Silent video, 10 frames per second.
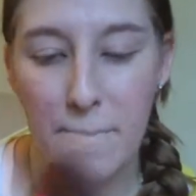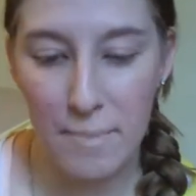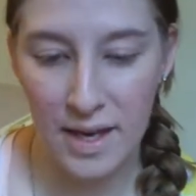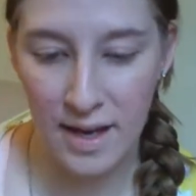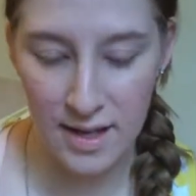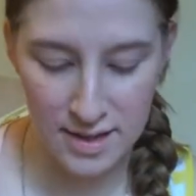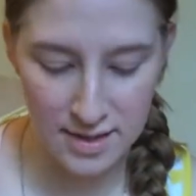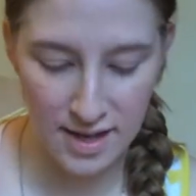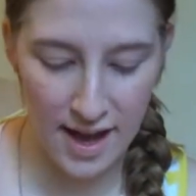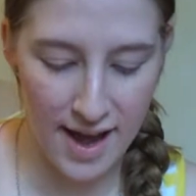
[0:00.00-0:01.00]

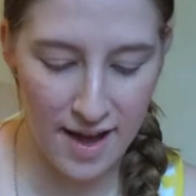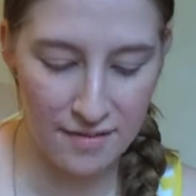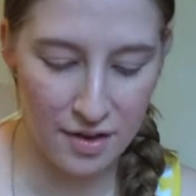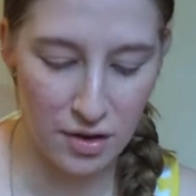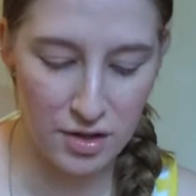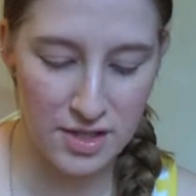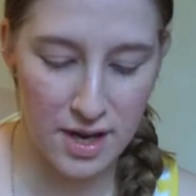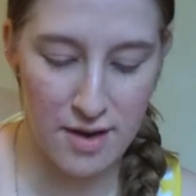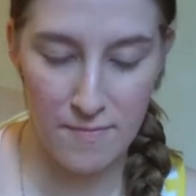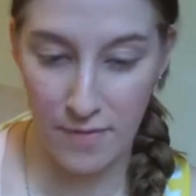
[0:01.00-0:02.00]
because I have a hard
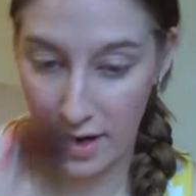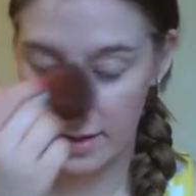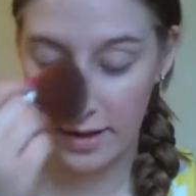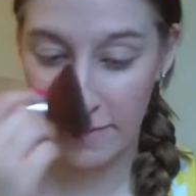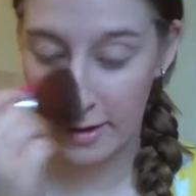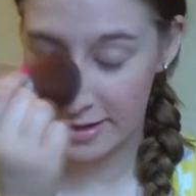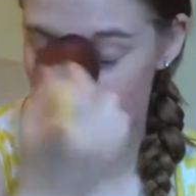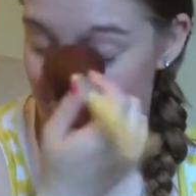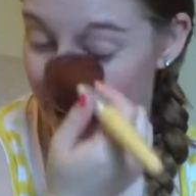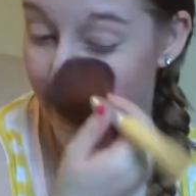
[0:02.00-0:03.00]
time finding
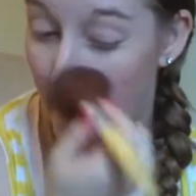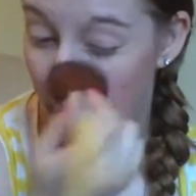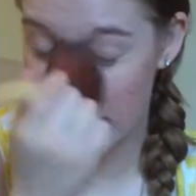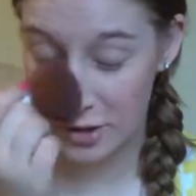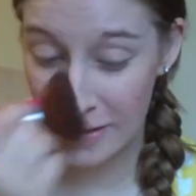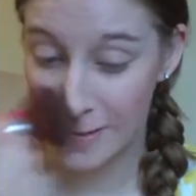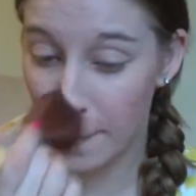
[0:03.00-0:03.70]
foundation that matches,